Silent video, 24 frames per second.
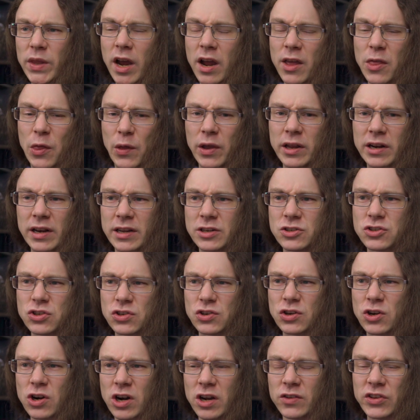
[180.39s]
I think legendary
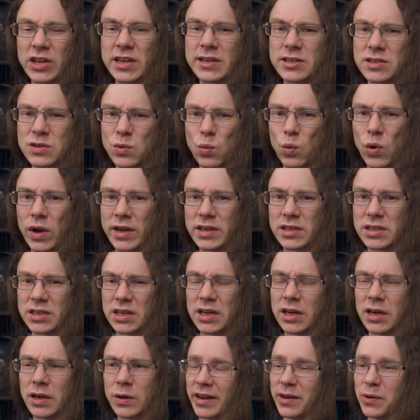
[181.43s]
crafting is the way to
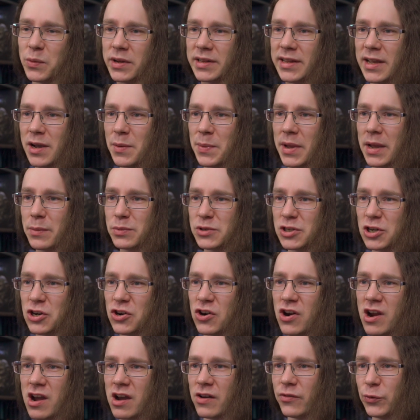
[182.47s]
go. You will now be able to
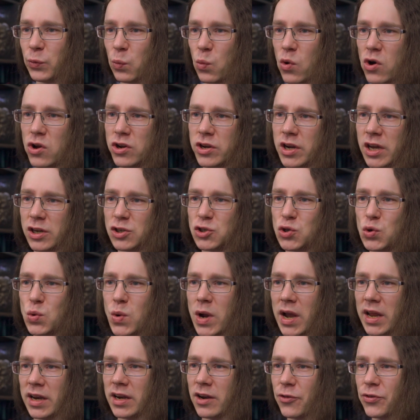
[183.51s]
craft 1, 2,
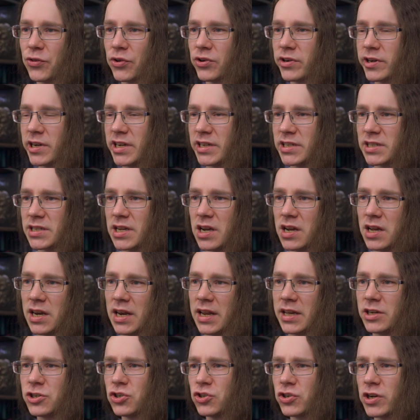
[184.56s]
and 3-star
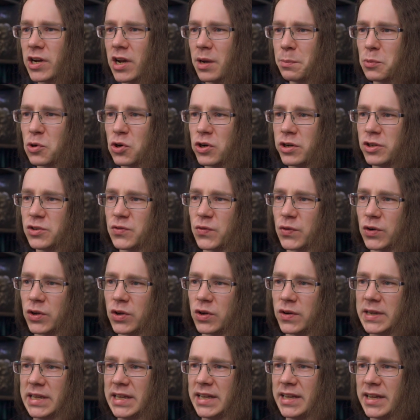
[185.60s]
legendary upgrades for
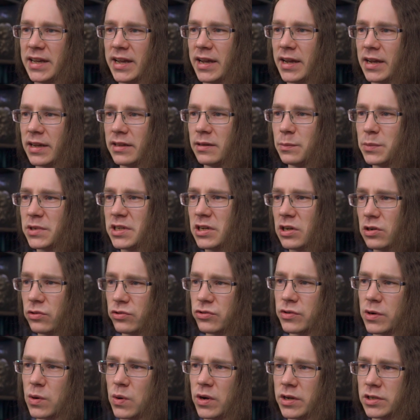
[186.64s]
your gear, and the materials
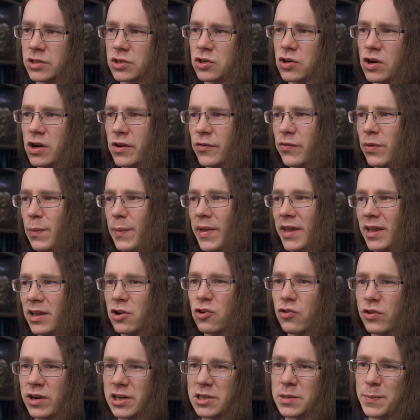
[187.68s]
required to craft them
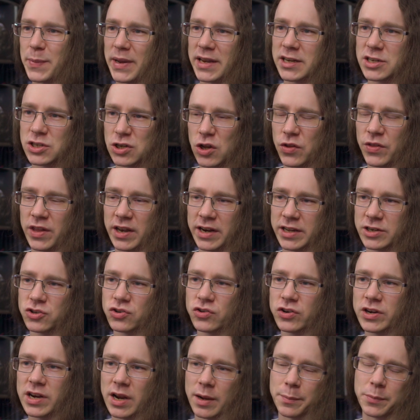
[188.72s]
increase based on the
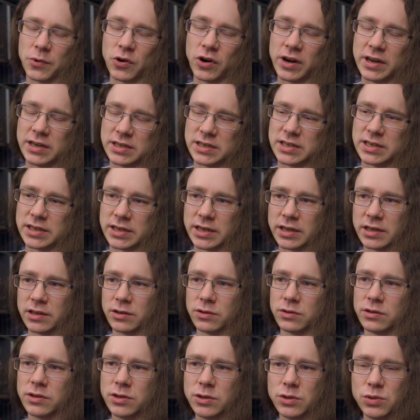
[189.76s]
legendary upgrade tier
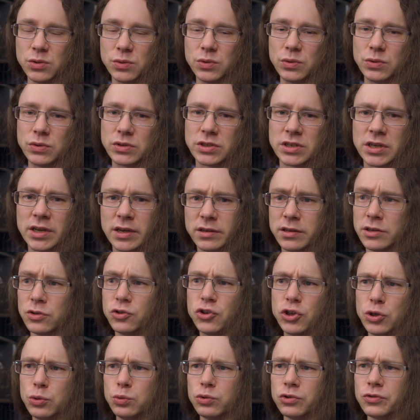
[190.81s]
you
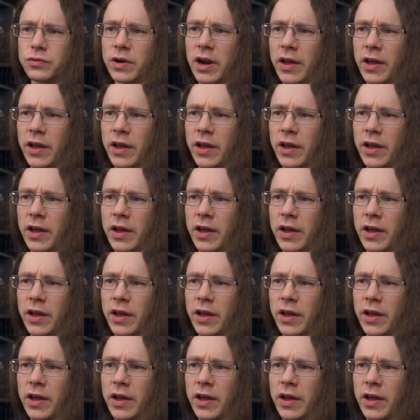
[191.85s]
choose,